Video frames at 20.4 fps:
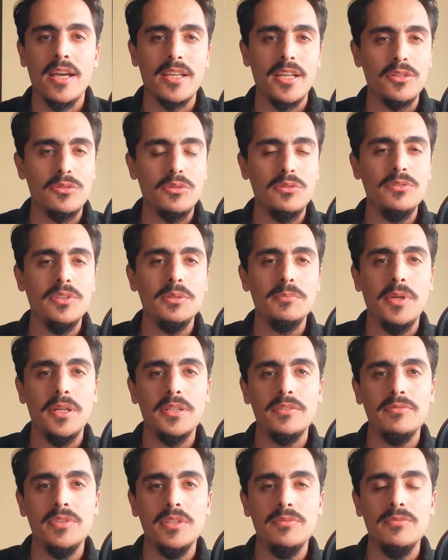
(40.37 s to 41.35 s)
and I told you in
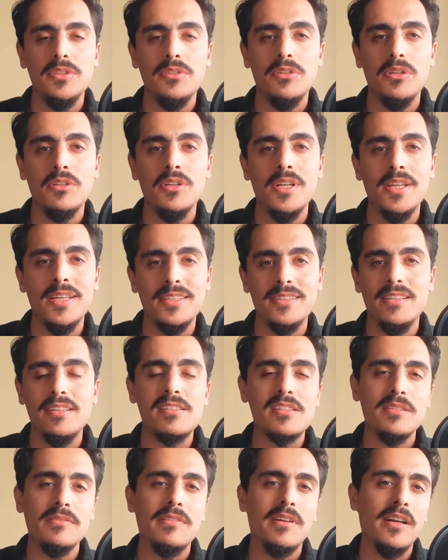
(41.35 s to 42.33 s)
my review video
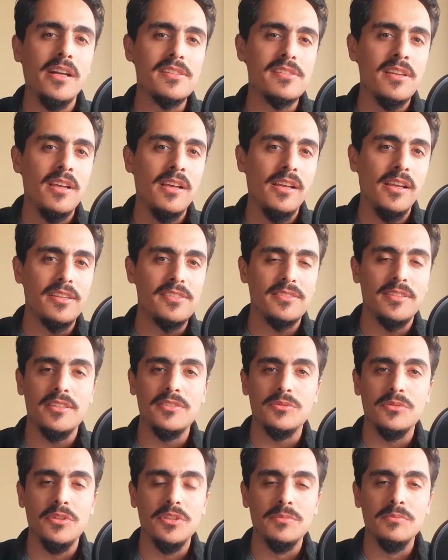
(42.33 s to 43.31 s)
this device has
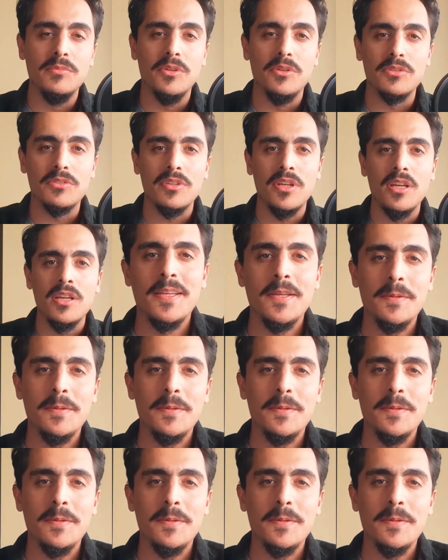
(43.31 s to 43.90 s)
an Android mode,